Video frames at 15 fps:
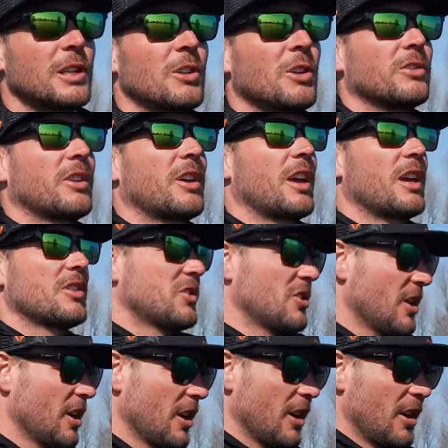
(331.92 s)
not the case
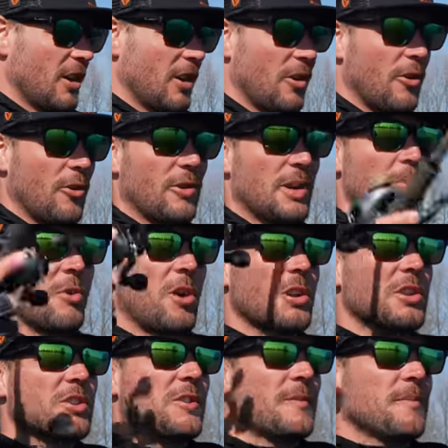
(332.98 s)
early
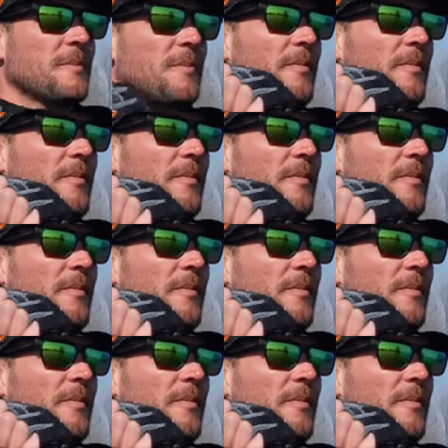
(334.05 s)
March.